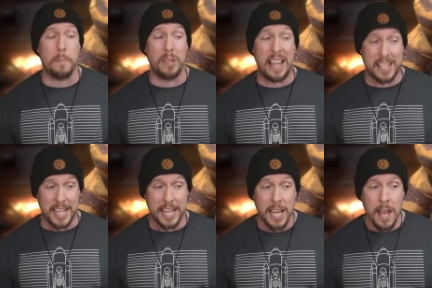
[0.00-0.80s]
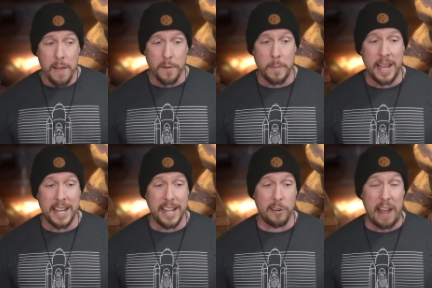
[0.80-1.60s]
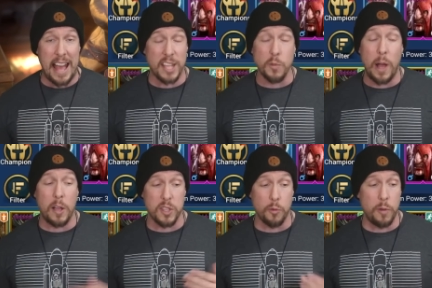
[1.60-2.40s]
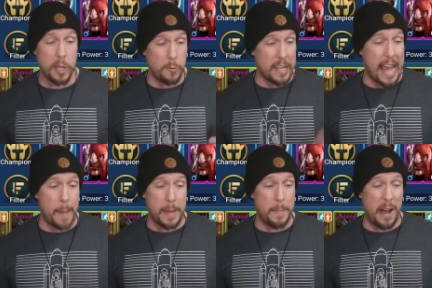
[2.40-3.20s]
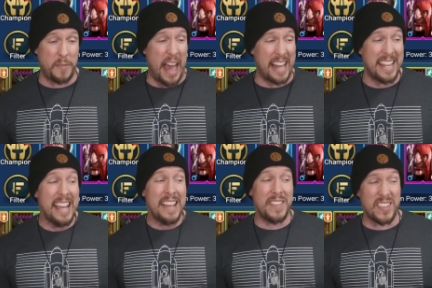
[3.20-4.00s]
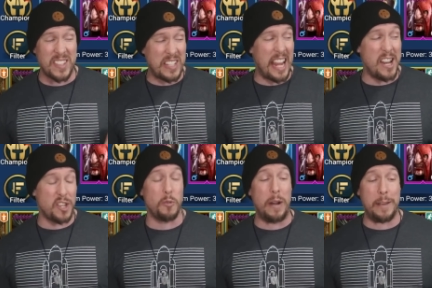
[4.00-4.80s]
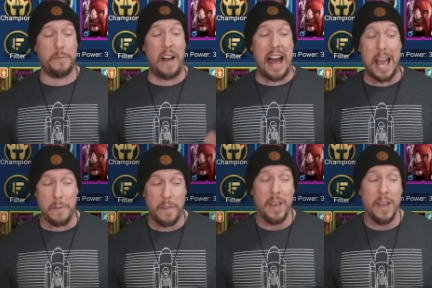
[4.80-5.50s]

blessing for Maneater as well. So really, really happy about that. This is stage 25.